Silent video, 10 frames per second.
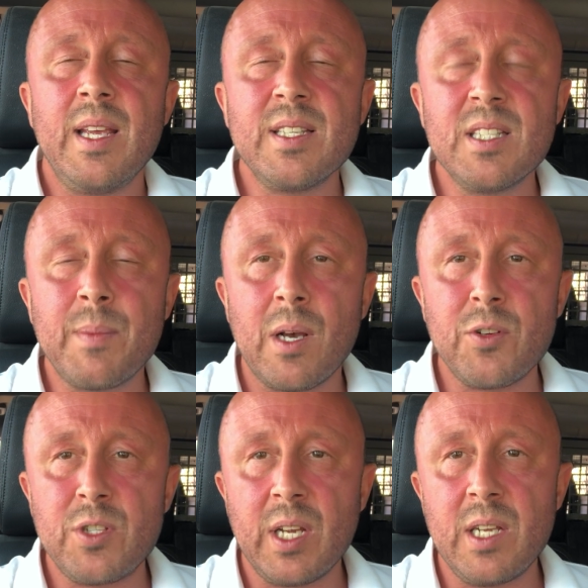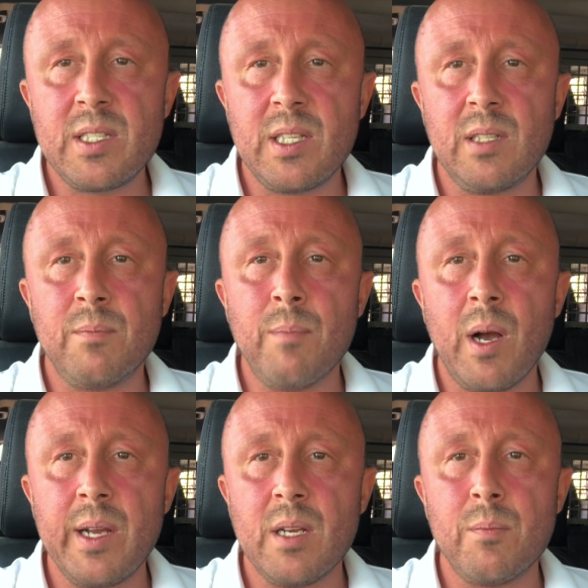isn't about chasing
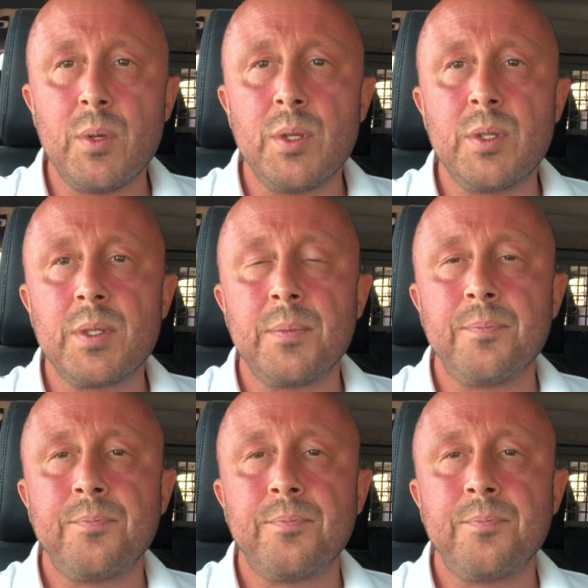my numbers.